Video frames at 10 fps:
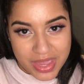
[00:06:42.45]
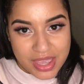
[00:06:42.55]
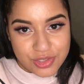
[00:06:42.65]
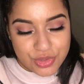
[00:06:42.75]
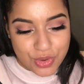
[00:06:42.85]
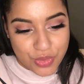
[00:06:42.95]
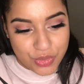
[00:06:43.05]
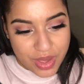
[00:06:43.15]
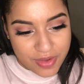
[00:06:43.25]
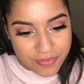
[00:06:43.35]
So
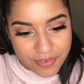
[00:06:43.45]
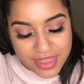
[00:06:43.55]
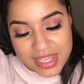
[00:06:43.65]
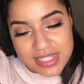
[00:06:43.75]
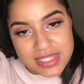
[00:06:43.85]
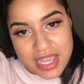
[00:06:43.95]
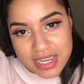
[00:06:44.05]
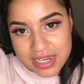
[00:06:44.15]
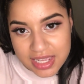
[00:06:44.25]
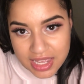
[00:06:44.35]
for this
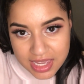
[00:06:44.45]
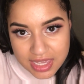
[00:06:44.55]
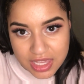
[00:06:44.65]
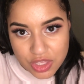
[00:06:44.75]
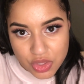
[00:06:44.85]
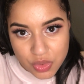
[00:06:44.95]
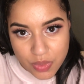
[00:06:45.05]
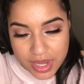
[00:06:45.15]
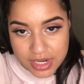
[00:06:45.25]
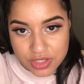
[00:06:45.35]
technique, you
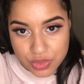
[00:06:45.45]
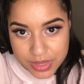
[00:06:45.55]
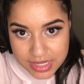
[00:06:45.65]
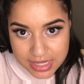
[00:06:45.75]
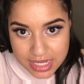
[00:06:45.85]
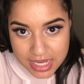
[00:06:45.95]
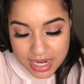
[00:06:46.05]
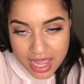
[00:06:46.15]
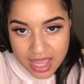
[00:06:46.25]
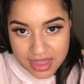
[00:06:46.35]
want to twist it
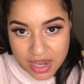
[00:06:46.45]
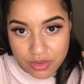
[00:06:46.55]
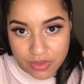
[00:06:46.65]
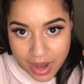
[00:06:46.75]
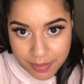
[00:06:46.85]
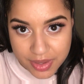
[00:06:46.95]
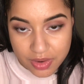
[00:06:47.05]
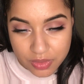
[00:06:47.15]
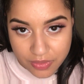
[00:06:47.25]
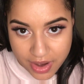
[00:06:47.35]
and then wrap it
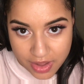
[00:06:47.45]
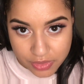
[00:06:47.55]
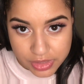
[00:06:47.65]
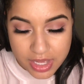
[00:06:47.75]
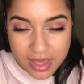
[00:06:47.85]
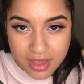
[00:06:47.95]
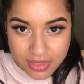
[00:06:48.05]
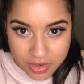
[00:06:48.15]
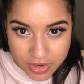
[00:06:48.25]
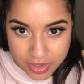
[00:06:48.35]
around the
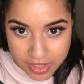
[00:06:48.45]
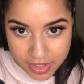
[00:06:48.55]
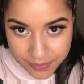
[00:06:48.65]
curling